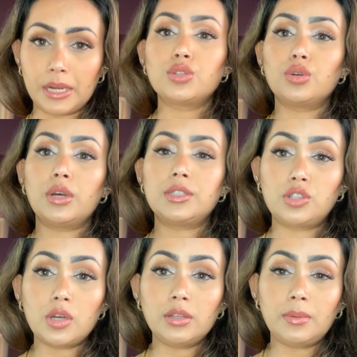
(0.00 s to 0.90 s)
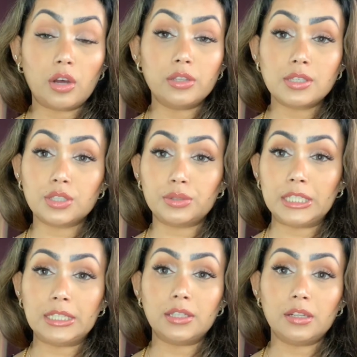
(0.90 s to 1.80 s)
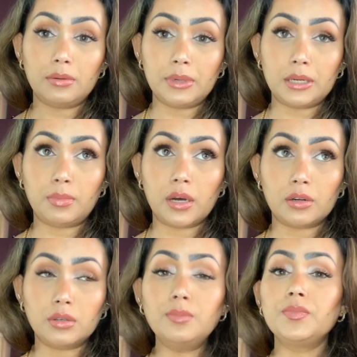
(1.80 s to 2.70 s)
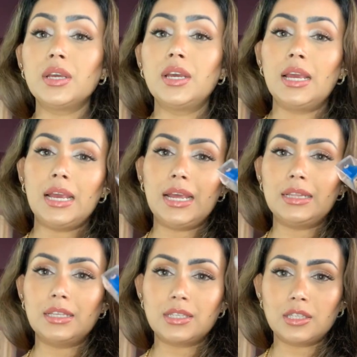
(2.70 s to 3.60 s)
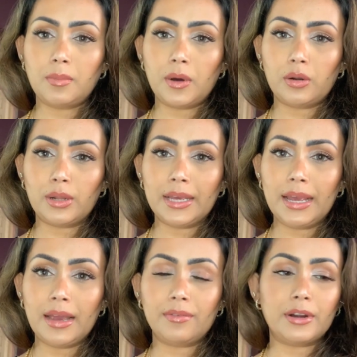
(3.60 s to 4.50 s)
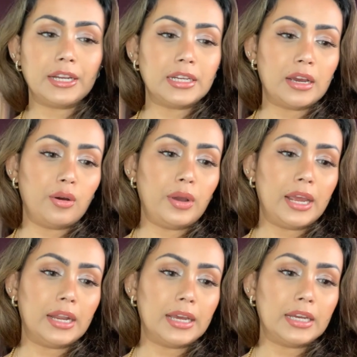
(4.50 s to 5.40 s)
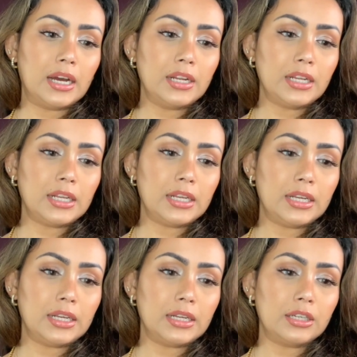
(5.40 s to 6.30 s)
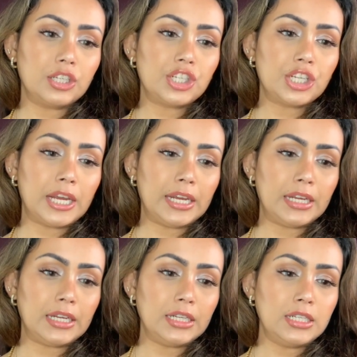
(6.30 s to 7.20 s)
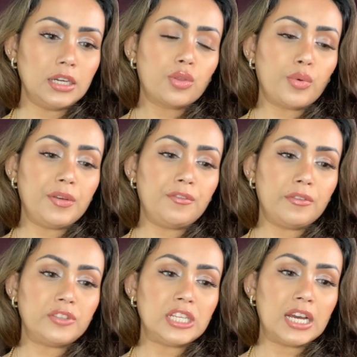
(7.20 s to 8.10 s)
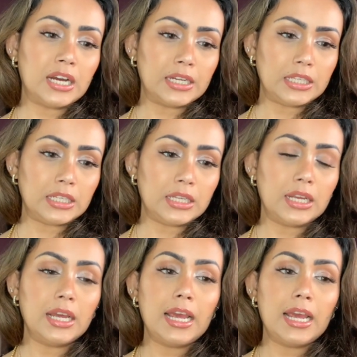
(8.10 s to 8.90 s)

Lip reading: So as you saw on the screen, the La Mer bottle, and this is the bottle I have right now, and I got it in shade 350 Honey.